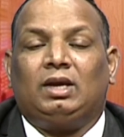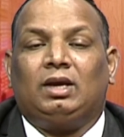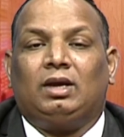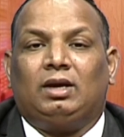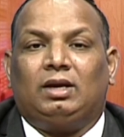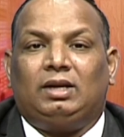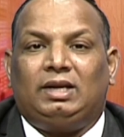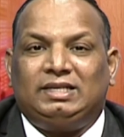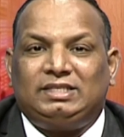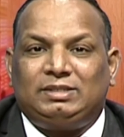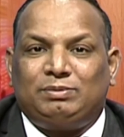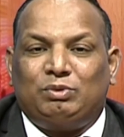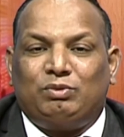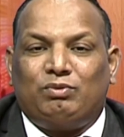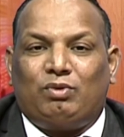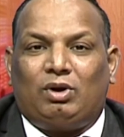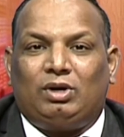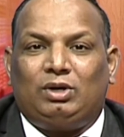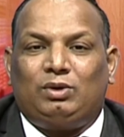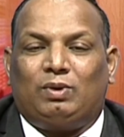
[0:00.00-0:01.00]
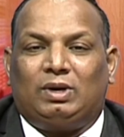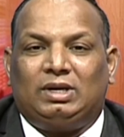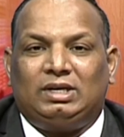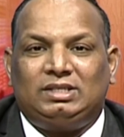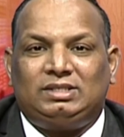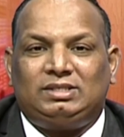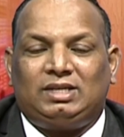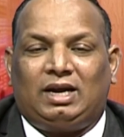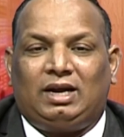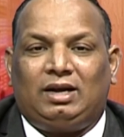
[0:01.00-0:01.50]
Let's move on to
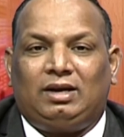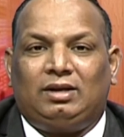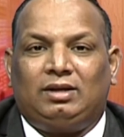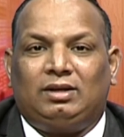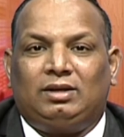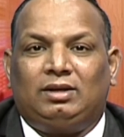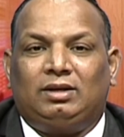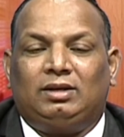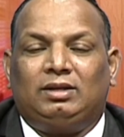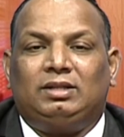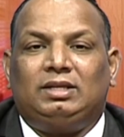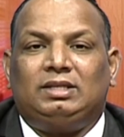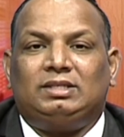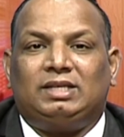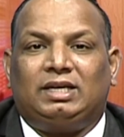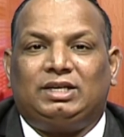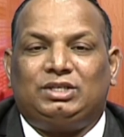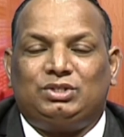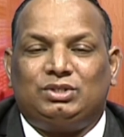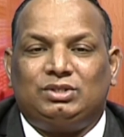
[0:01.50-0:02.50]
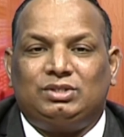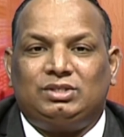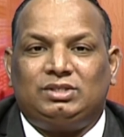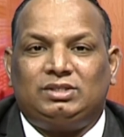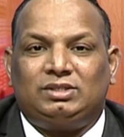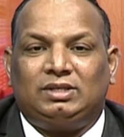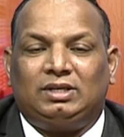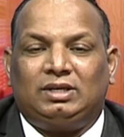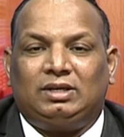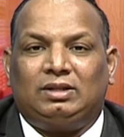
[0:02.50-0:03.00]
understand the sections
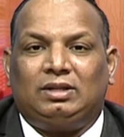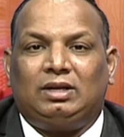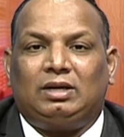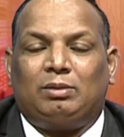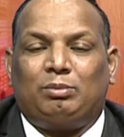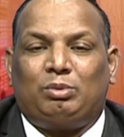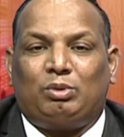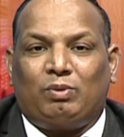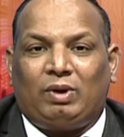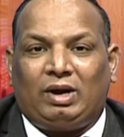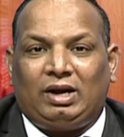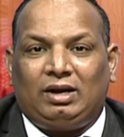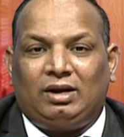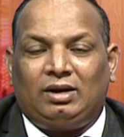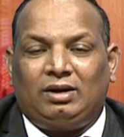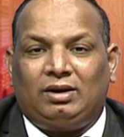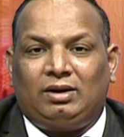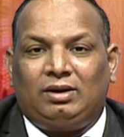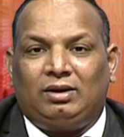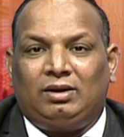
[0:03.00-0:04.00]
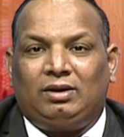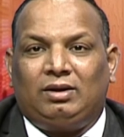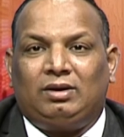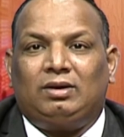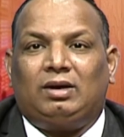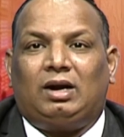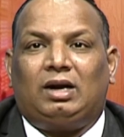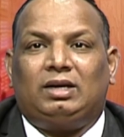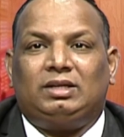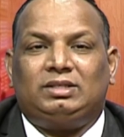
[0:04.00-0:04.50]
that are provided
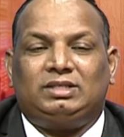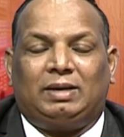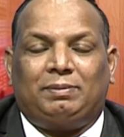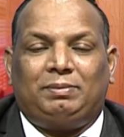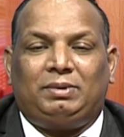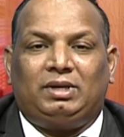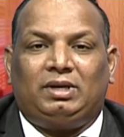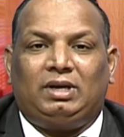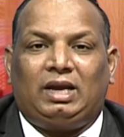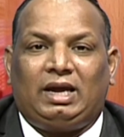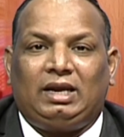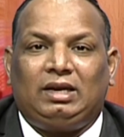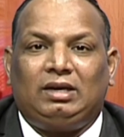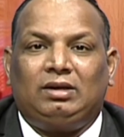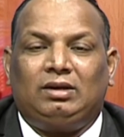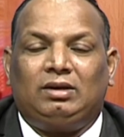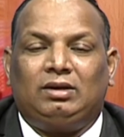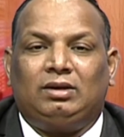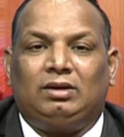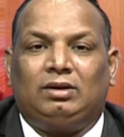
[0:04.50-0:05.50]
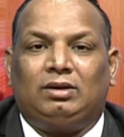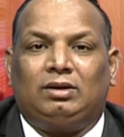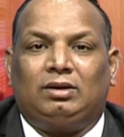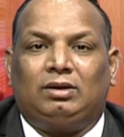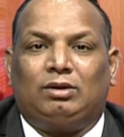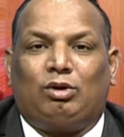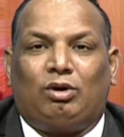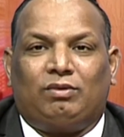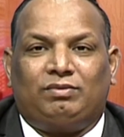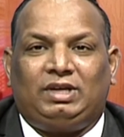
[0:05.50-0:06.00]
under chapter 9
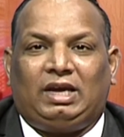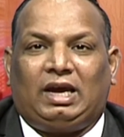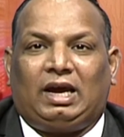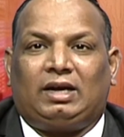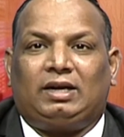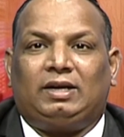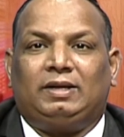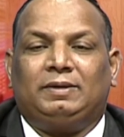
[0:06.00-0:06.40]
of the Act.